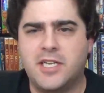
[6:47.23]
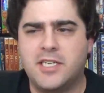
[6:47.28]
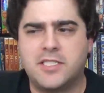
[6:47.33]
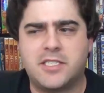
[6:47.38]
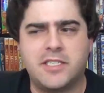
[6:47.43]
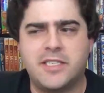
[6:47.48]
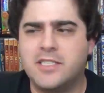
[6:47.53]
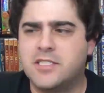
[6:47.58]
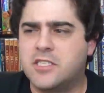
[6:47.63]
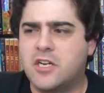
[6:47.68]

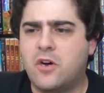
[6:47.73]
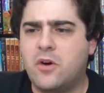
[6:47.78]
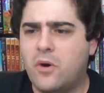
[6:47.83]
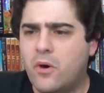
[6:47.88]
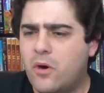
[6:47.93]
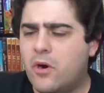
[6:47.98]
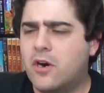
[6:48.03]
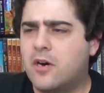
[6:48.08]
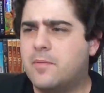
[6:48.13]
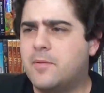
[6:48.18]
That's a
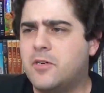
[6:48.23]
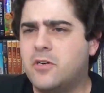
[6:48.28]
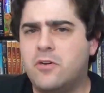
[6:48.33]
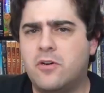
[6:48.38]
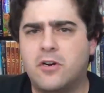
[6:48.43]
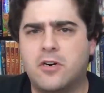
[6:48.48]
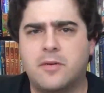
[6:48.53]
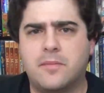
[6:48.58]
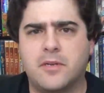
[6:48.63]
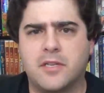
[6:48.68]
horrible,
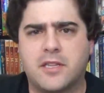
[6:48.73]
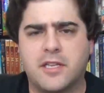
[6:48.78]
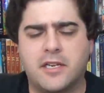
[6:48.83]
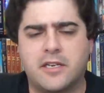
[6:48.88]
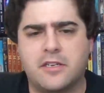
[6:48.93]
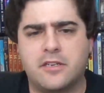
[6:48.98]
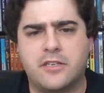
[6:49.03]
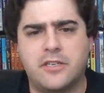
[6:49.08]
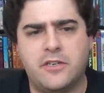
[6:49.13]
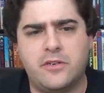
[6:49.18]
horrible
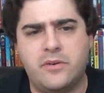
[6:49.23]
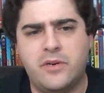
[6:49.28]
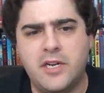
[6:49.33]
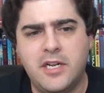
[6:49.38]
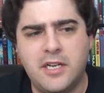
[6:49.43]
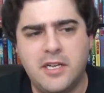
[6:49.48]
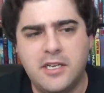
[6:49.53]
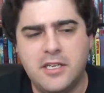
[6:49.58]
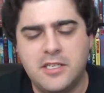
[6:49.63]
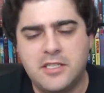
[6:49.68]
thing to do.
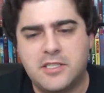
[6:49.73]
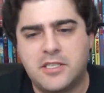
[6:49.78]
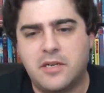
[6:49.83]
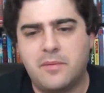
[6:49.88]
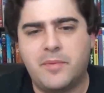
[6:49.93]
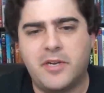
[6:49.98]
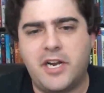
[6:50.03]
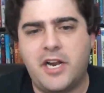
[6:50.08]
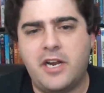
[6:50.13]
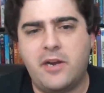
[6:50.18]
So,
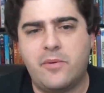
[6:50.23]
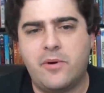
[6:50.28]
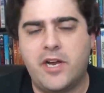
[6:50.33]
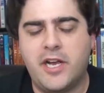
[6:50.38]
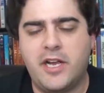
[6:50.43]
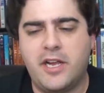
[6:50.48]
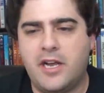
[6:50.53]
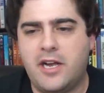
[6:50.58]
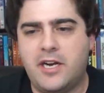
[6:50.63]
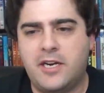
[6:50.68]
but
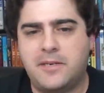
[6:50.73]
anyway,